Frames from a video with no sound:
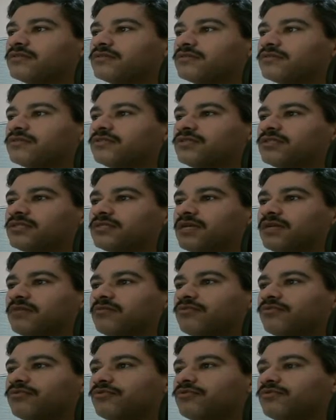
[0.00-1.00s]
You just hit
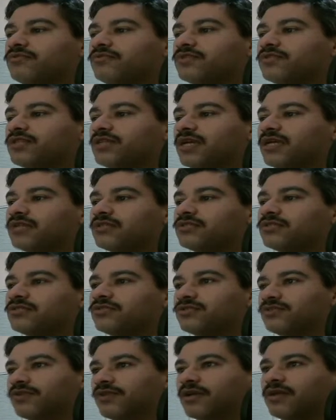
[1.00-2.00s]
improve to
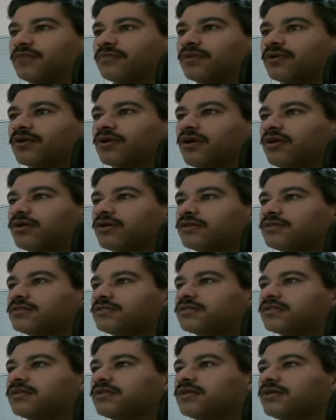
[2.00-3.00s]
train up your
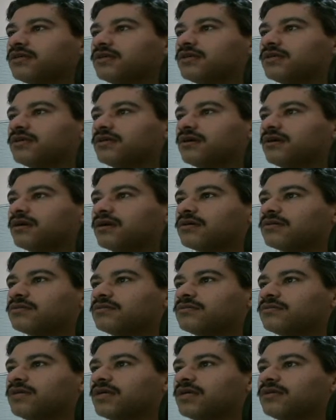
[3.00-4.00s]
cards.
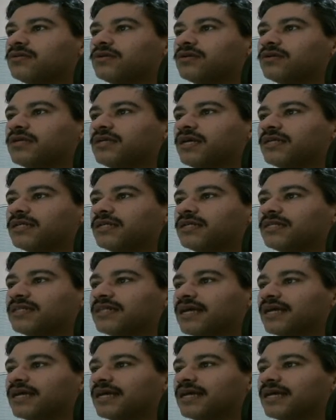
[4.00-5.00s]
You can hit
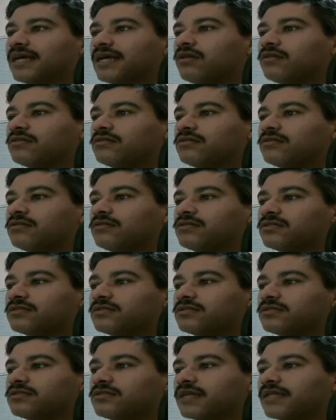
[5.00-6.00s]
select all to
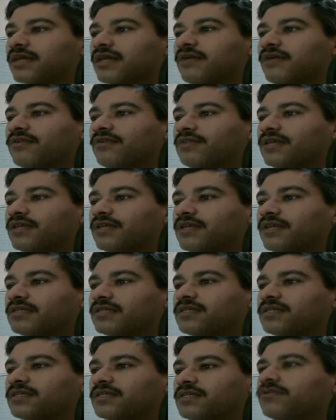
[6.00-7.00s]
select everything
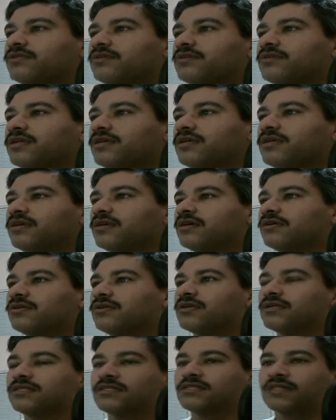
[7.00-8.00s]
that's here.
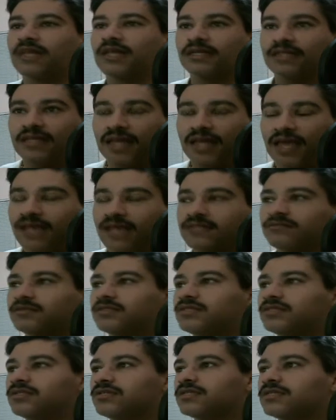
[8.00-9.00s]
You could select
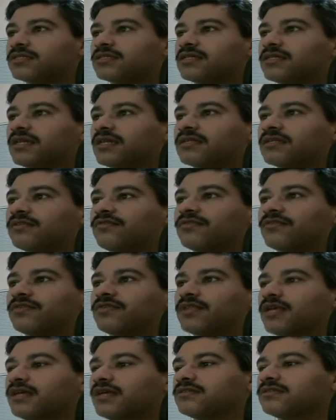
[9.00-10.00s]
enhancements, you could select
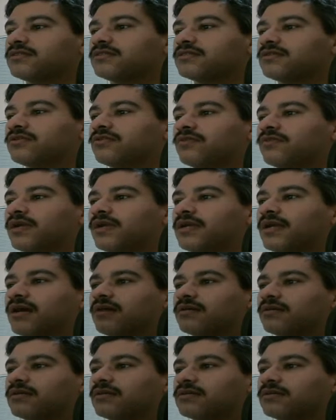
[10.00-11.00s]
different things. So right
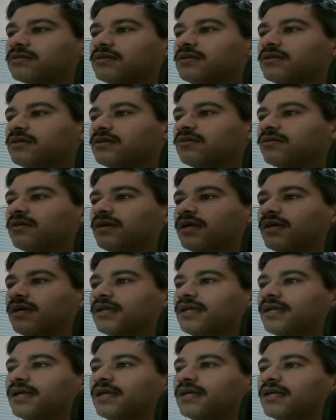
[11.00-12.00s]
now I'm gonna go
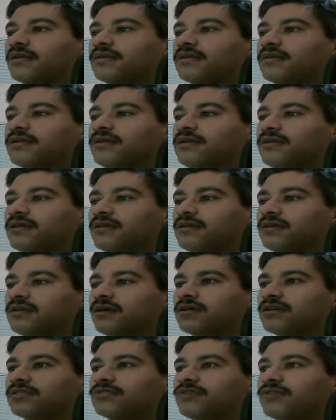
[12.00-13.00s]
ahead and
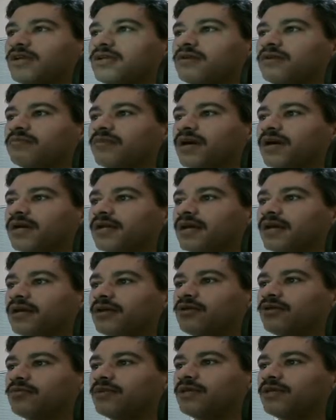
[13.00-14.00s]
train up my
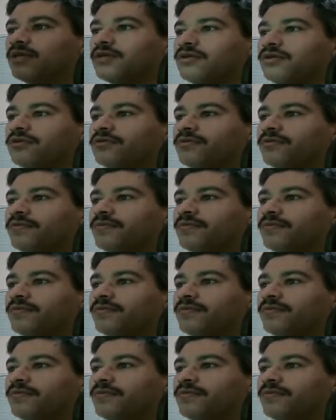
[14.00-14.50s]
Naomi here.